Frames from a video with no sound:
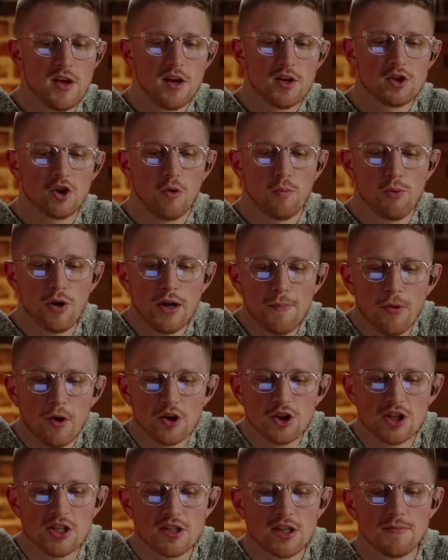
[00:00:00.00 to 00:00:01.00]
So
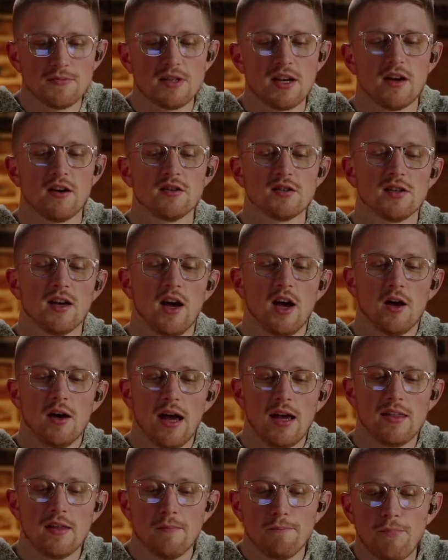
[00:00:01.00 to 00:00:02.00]
pre-purchase upsells,
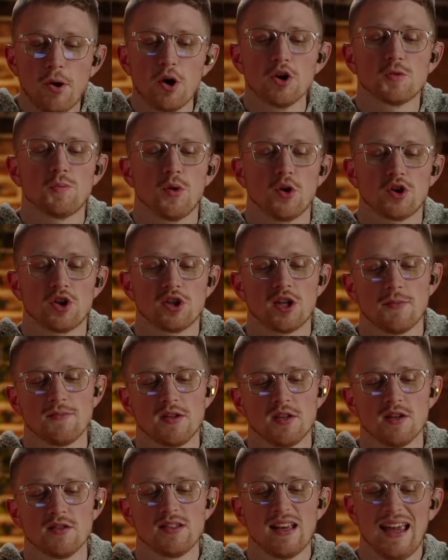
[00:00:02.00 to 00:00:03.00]
and then post-purchase
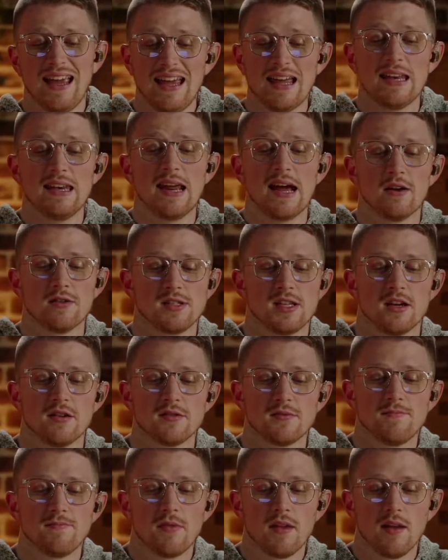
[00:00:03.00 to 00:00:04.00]
upsells and downsells.